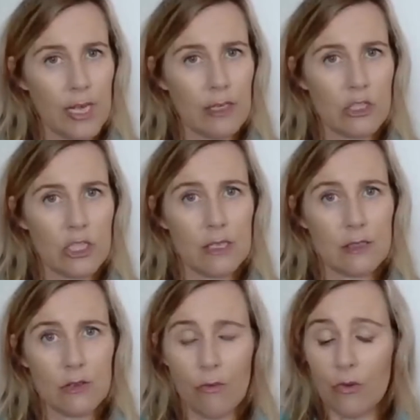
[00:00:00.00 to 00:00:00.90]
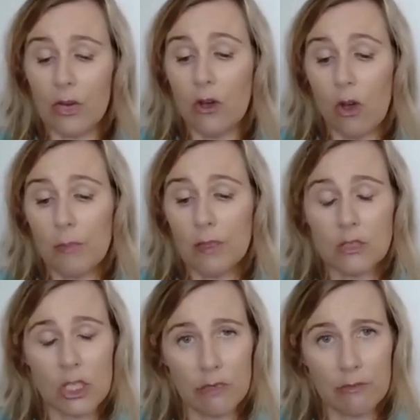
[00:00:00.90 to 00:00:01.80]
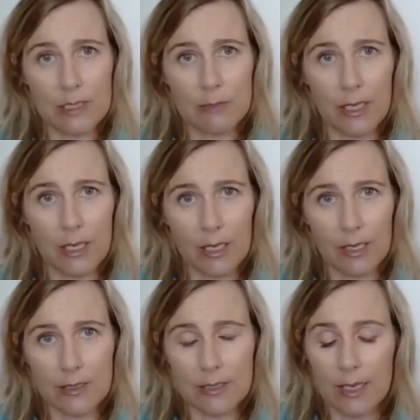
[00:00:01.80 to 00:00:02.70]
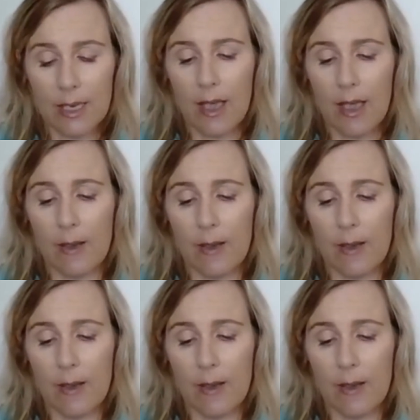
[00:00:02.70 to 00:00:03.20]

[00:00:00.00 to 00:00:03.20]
Food allergy is not very common. Generally speaking, it's